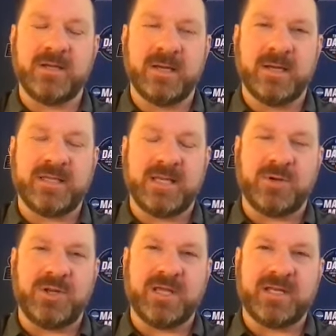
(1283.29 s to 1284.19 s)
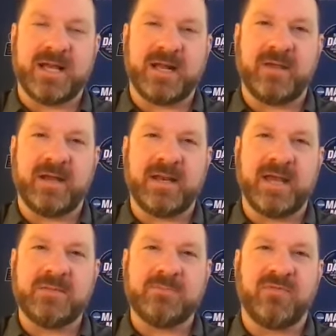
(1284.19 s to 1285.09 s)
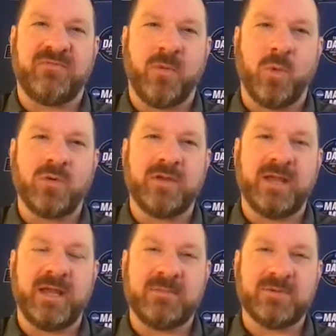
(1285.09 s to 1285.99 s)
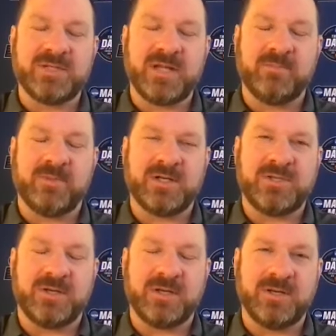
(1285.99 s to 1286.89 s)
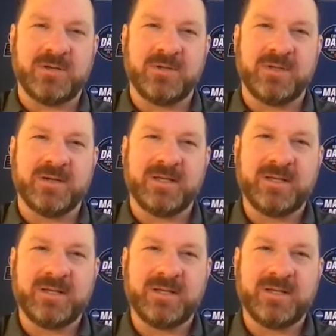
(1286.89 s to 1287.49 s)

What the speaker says: I think when you get down to that night before the game, there's not much you can do. You know,